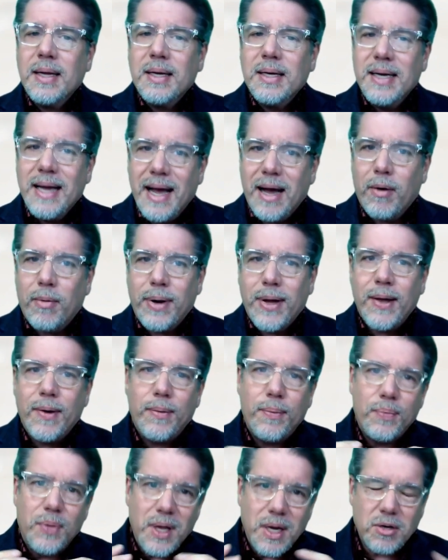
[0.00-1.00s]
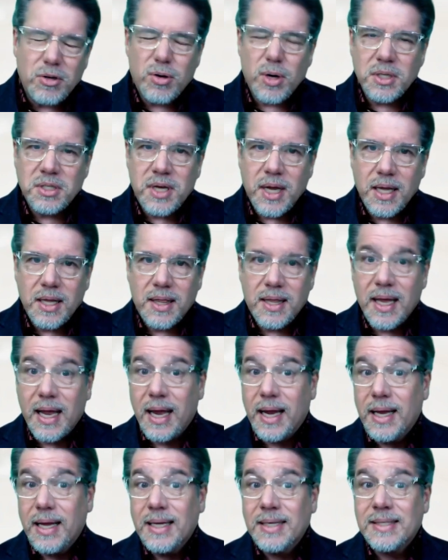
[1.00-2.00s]
Now, the interesting
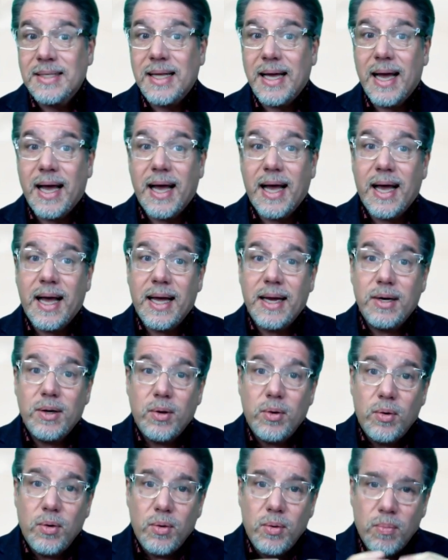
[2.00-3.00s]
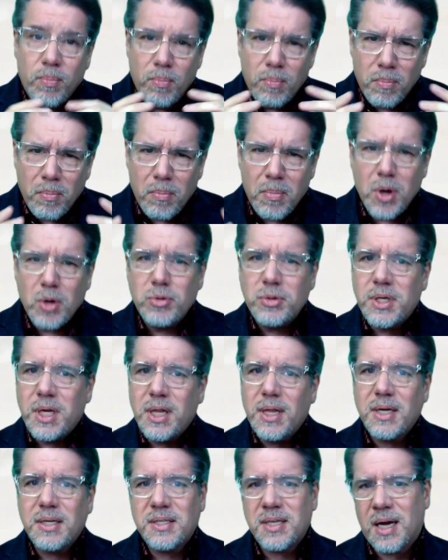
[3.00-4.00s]
thing is that most of
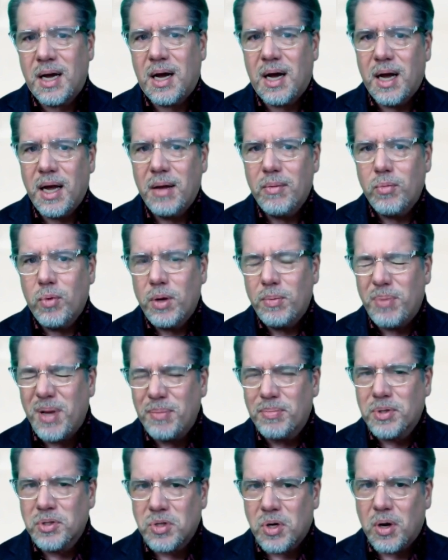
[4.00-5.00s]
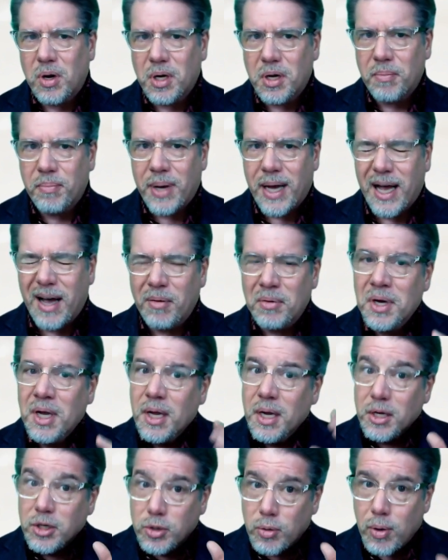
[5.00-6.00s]
the time when people talk about
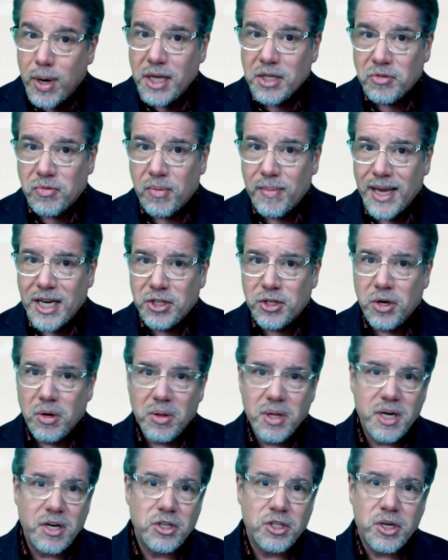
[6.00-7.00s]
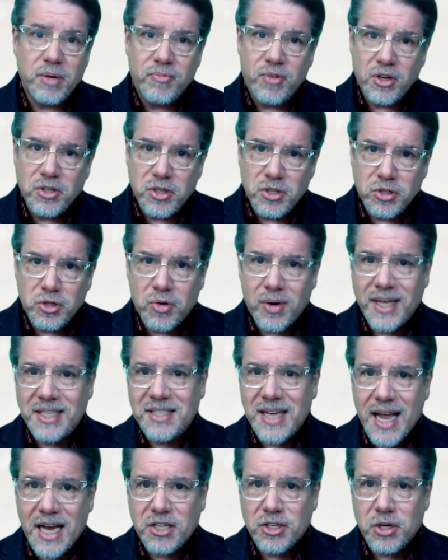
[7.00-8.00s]
transformational leadership versus
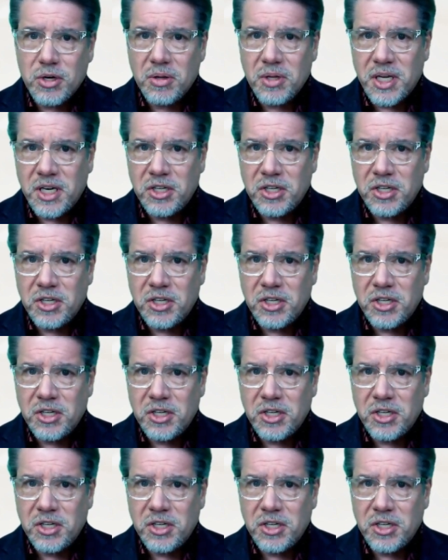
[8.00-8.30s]
transactional